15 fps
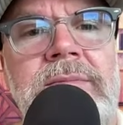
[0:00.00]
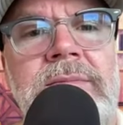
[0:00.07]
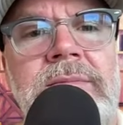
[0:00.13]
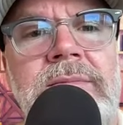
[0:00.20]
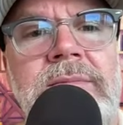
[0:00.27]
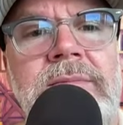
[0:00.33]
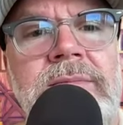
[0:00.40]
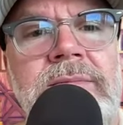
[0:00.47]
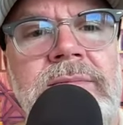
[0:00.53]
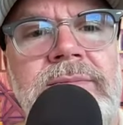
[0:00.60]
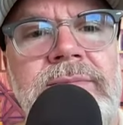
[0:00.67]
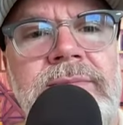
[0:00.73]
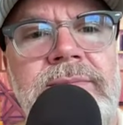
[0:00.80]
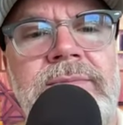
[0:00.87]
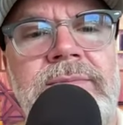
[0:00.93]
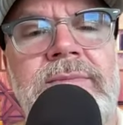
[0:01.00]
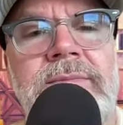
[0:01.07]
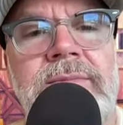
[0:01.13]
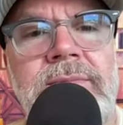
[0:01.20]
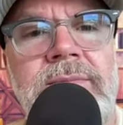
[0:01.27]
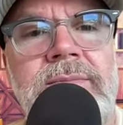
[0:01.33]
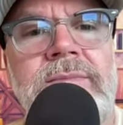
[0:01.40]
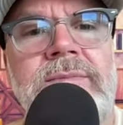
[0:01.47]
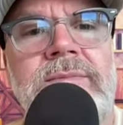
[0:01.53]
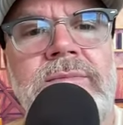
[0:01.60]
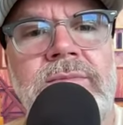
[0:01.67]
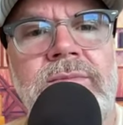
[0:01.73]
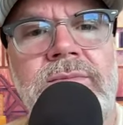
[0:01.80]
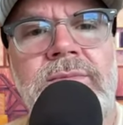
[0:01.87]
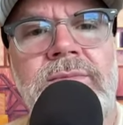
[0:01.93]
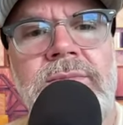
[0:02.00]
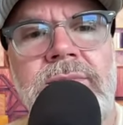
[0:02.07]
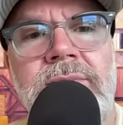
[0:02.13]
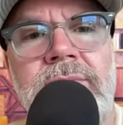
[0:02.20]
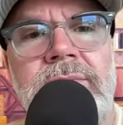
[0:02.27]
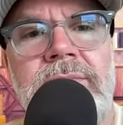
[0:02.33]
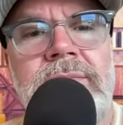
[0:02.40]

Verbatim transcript: New York City, a little northwest of the city.